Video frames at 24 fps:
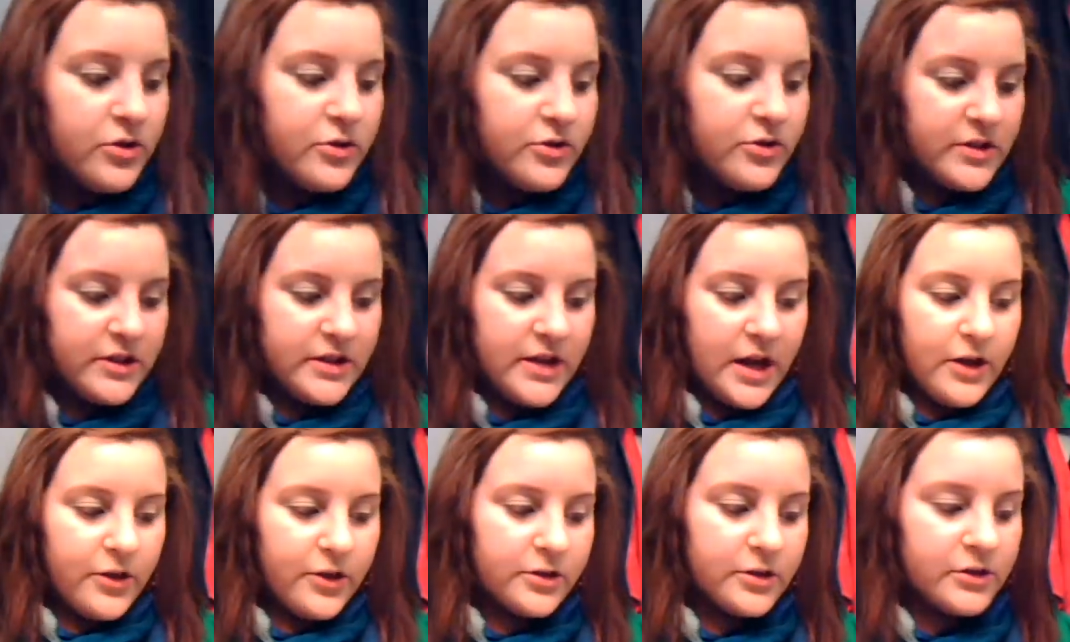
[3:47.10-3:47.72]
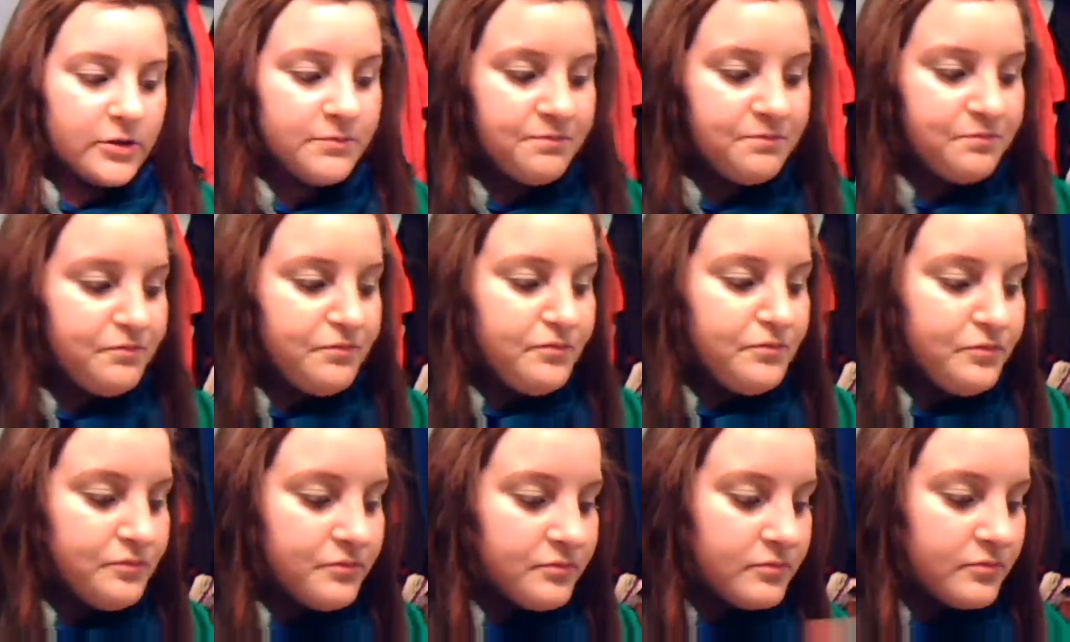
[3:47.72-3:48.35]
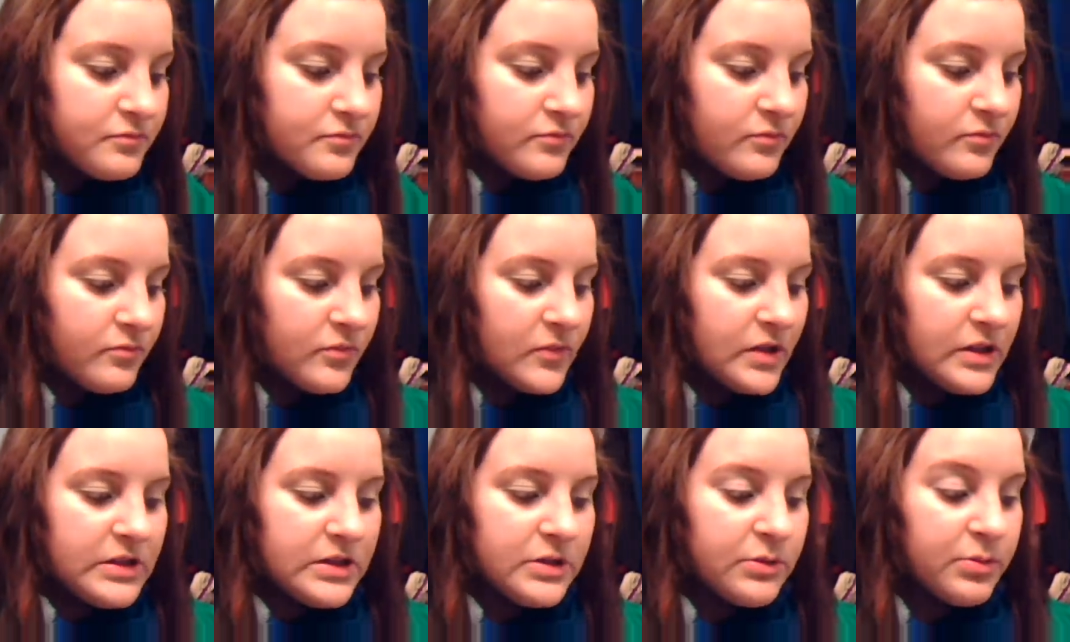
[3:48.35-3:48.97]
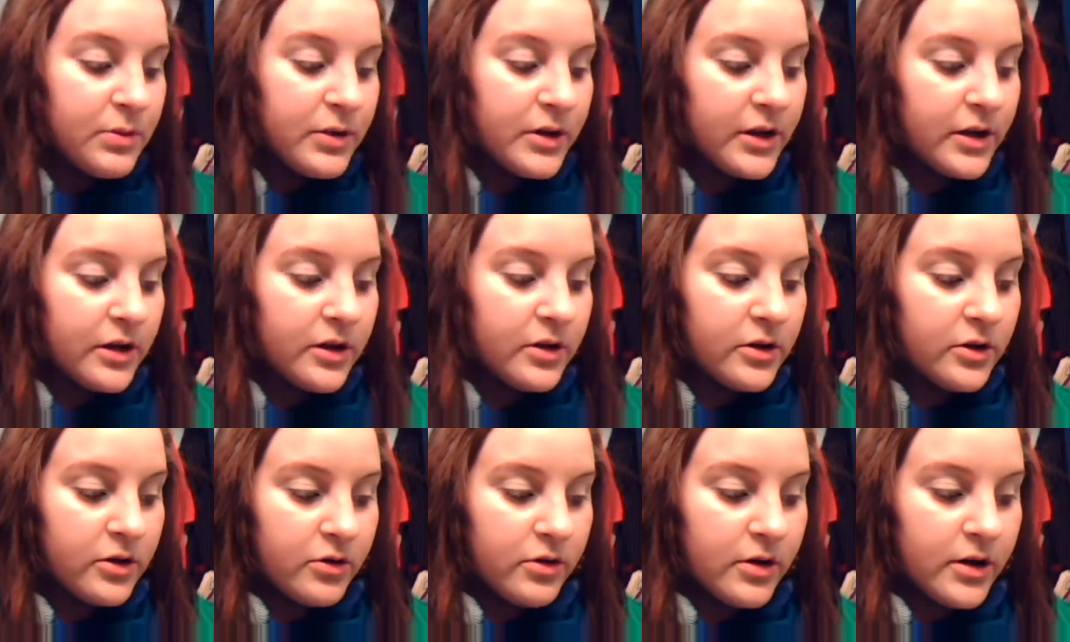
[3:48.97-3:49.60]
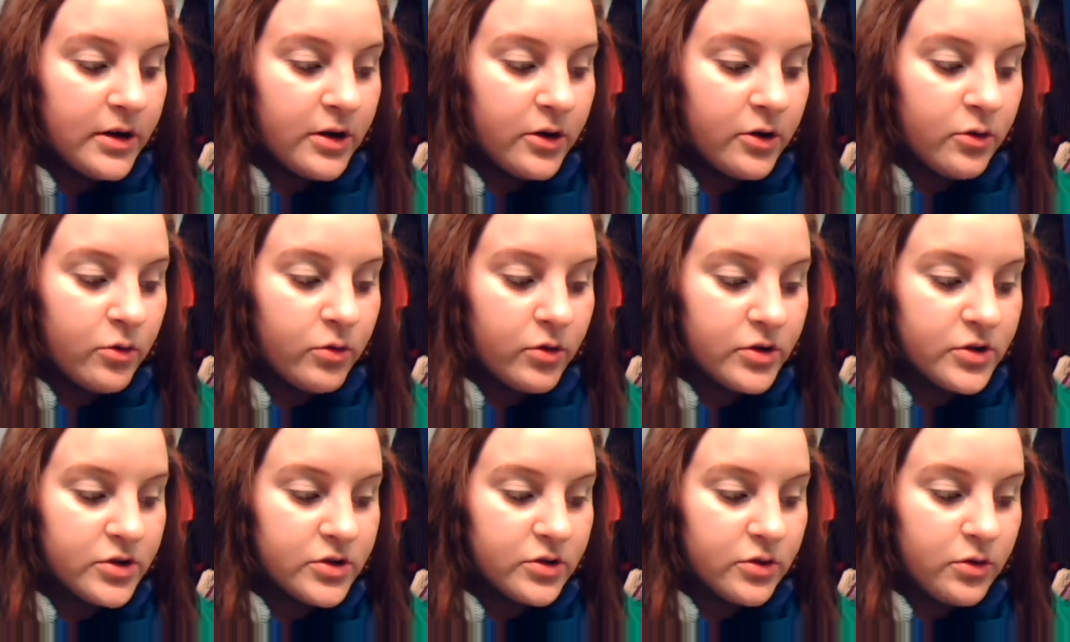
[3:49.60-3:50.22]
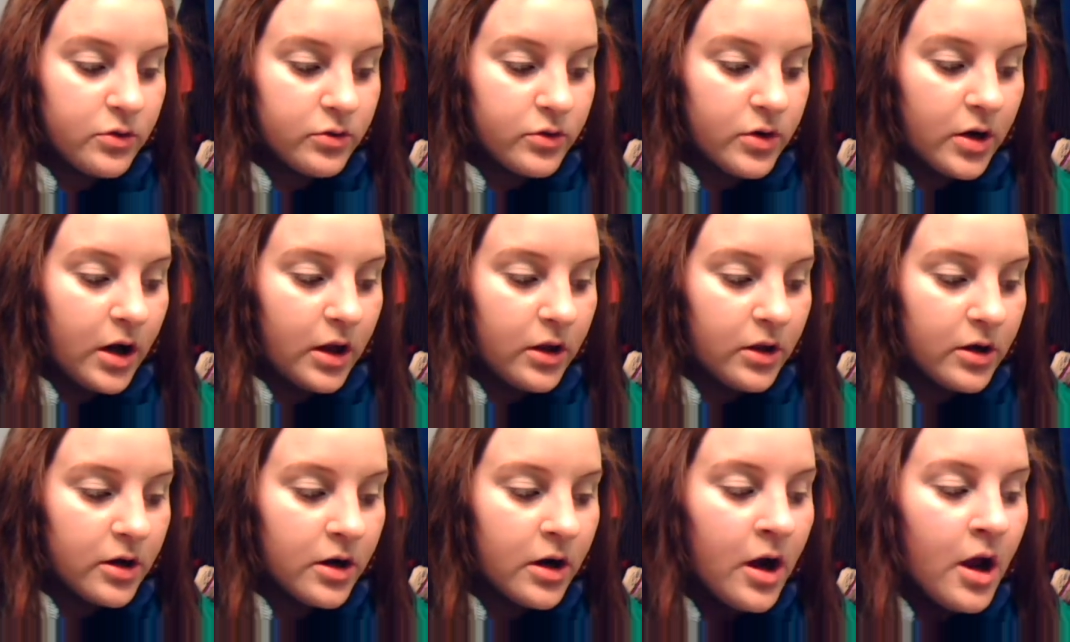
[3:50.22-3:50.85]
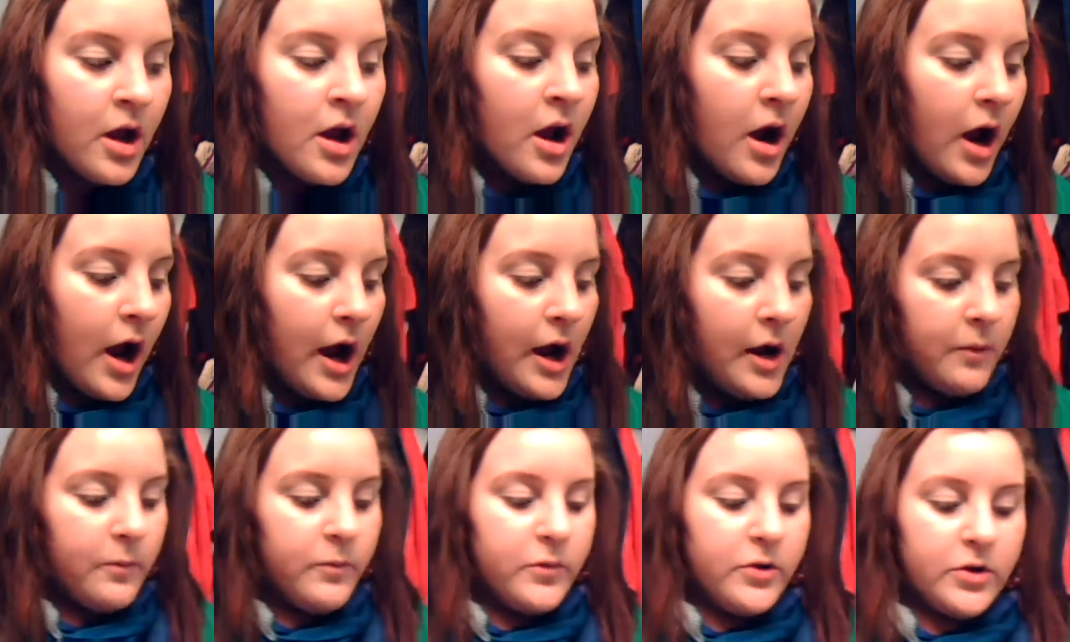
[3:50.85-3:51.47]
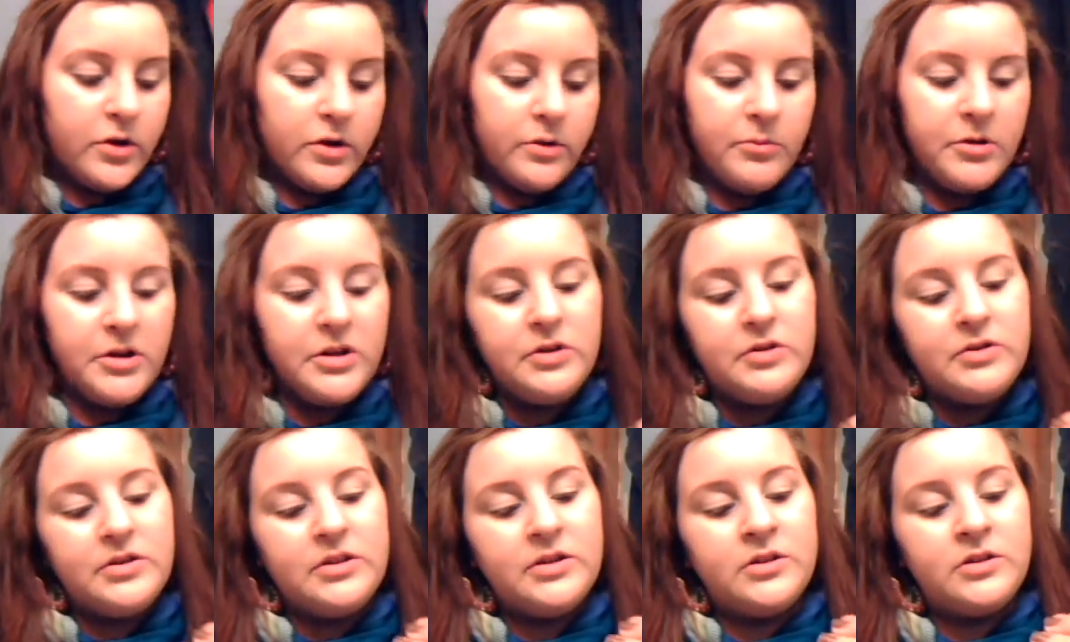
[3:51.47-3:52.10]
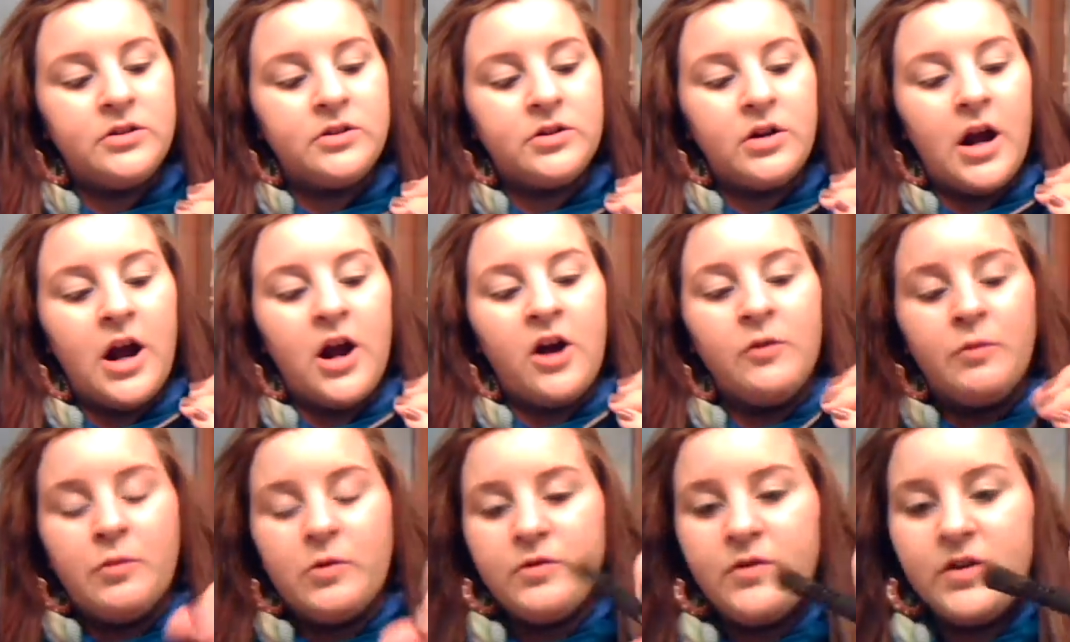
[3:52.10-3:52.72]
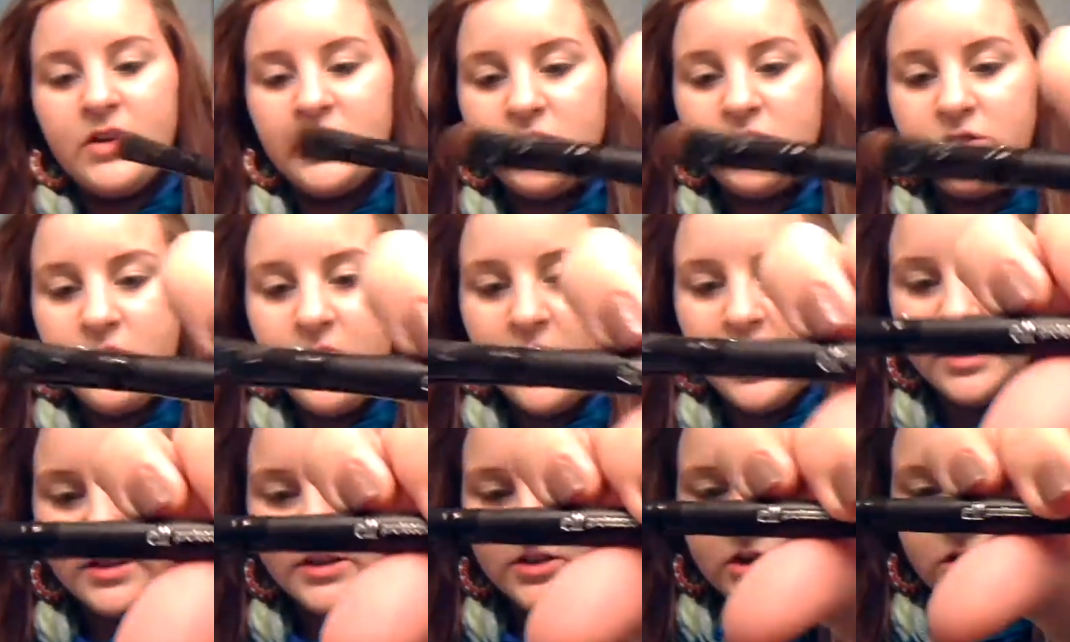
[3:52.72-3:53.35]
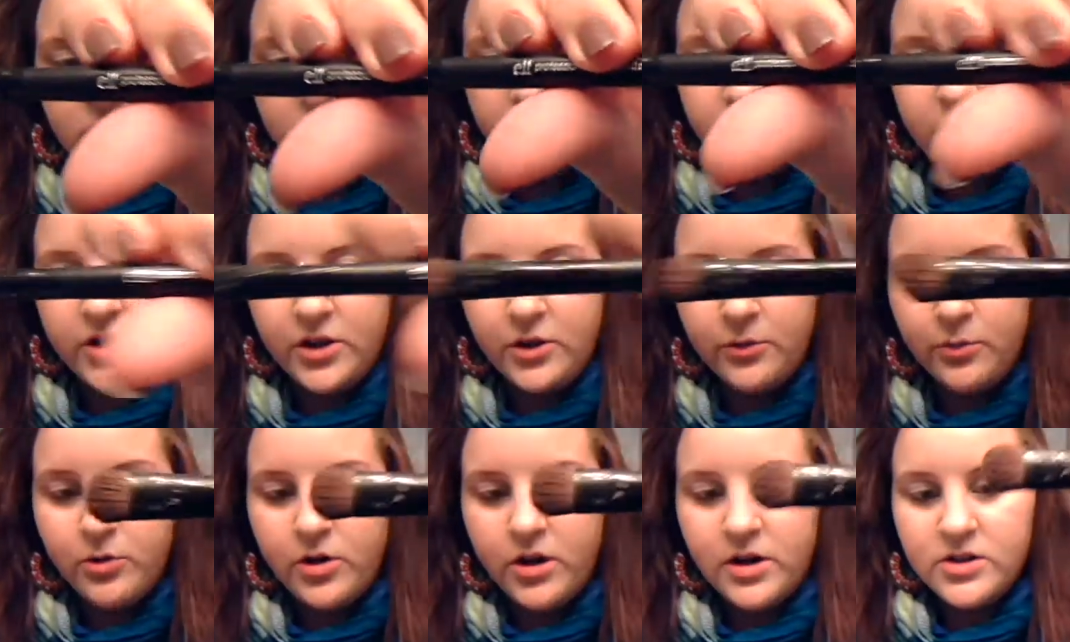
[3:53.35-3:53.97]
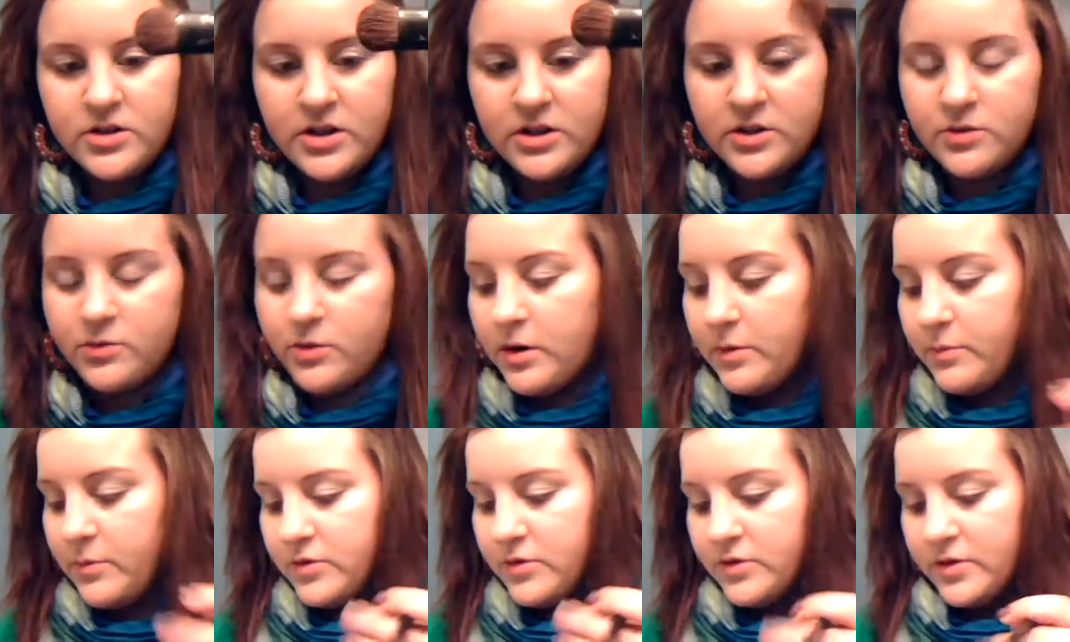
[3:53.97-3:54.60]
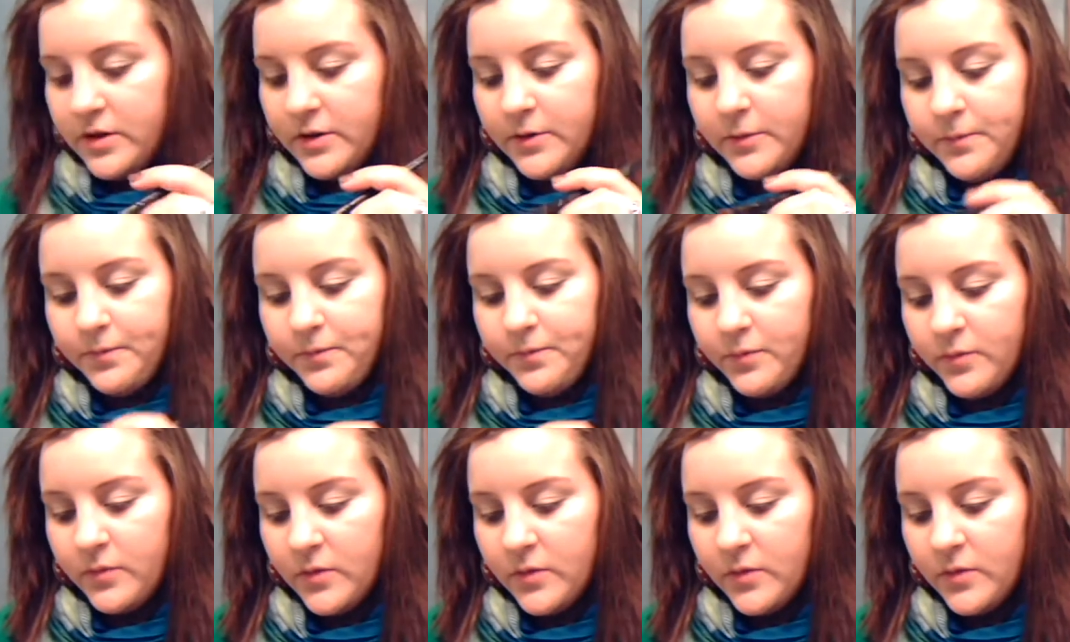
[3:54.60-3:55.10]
those together to create a gorgeous gold color. Um, you're going to be using your e.l.f. Professional Eyeshadow Brush. That's what I'm using.